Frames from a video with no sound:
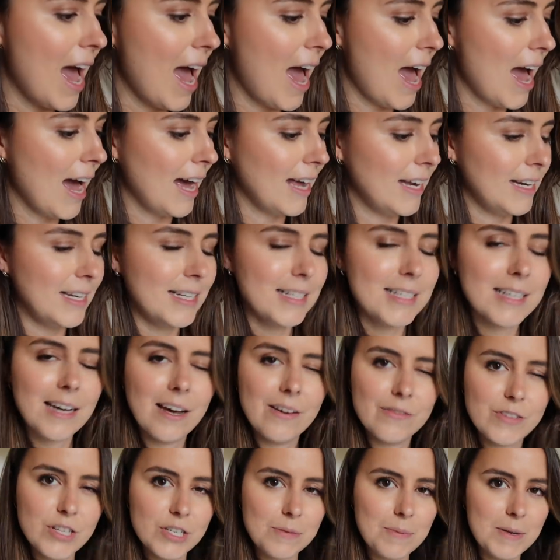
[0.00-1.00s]
And
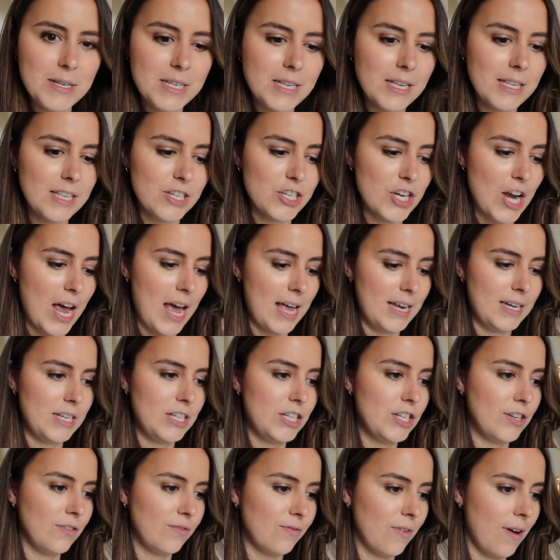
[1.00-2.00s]
I've just been to the shed
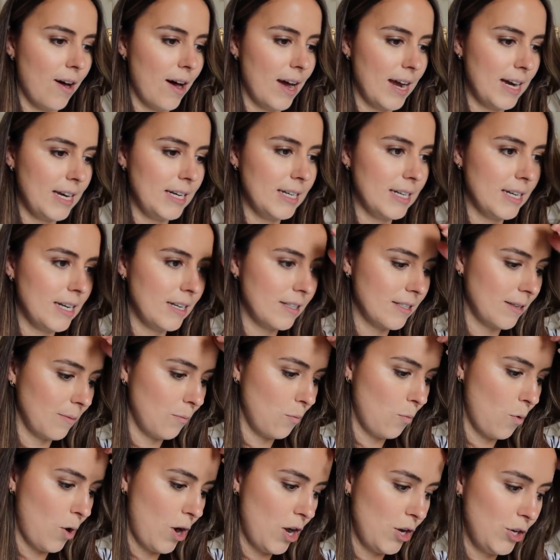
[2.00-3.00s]
to find
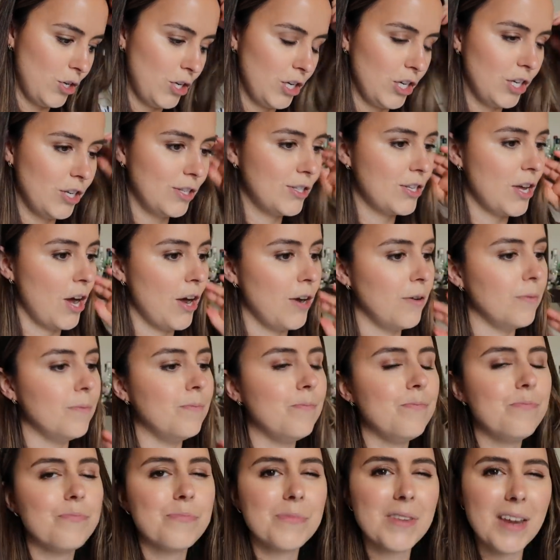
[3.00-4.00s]
some wood. So
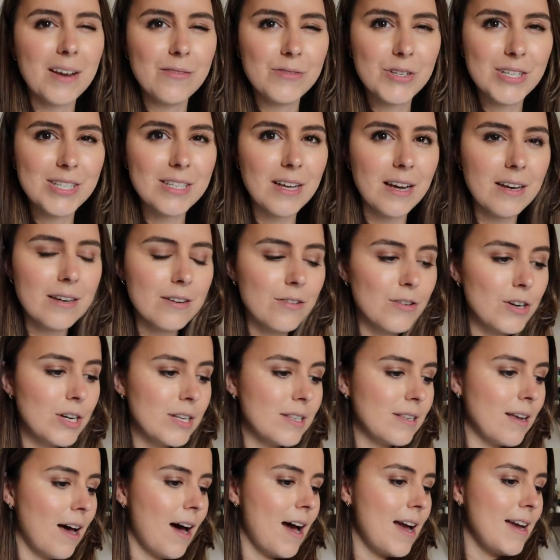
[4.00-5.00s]
I've decided on a
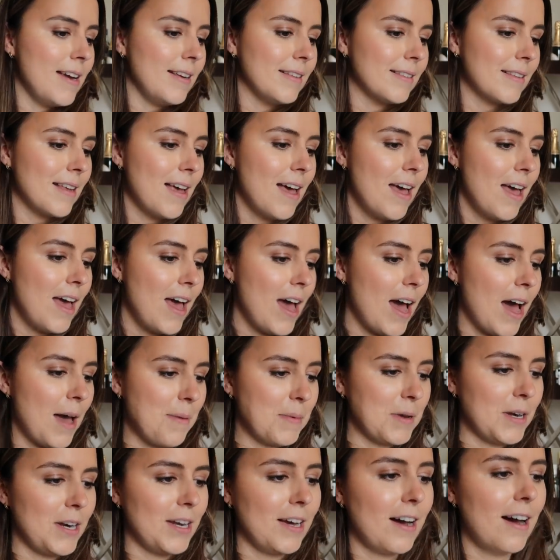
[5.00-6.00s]
size.
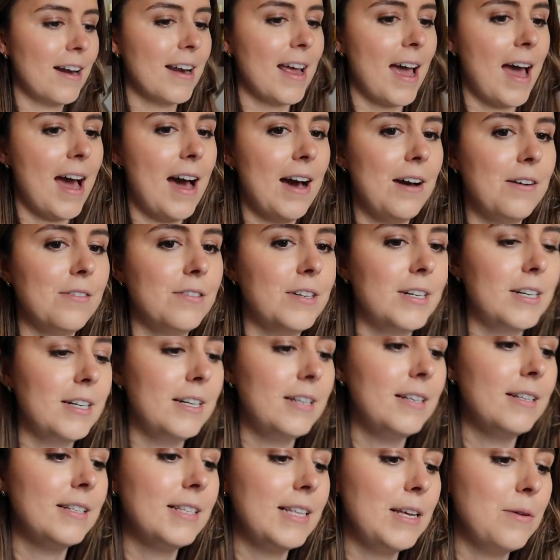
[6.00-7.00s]
I'm gonna cut it out,
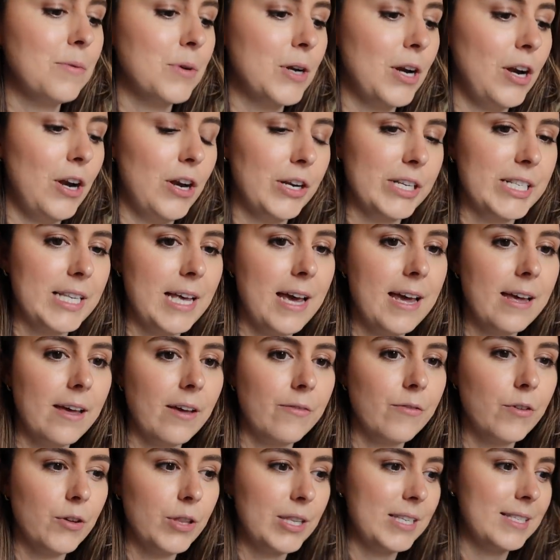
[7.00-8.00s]
see what it looks like.
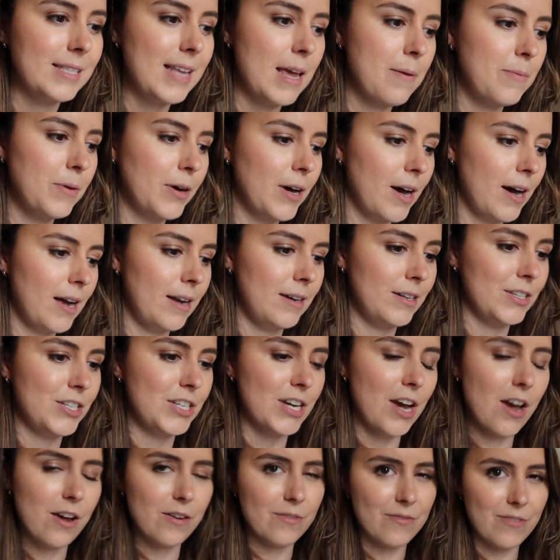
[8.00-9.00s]
I've got the staple gun
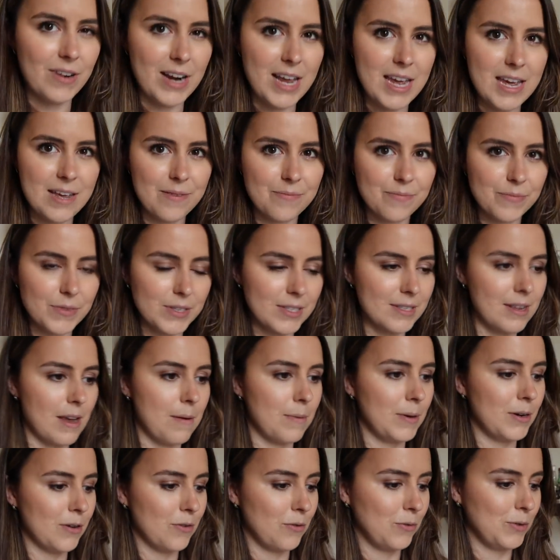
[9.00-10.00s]
to hopefully
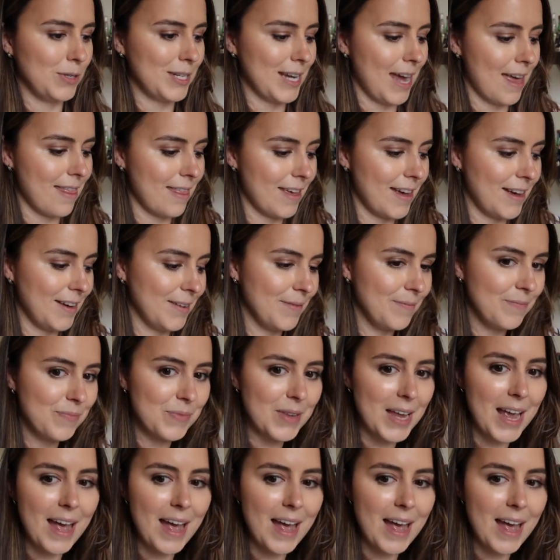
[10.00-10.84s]
staple it all together.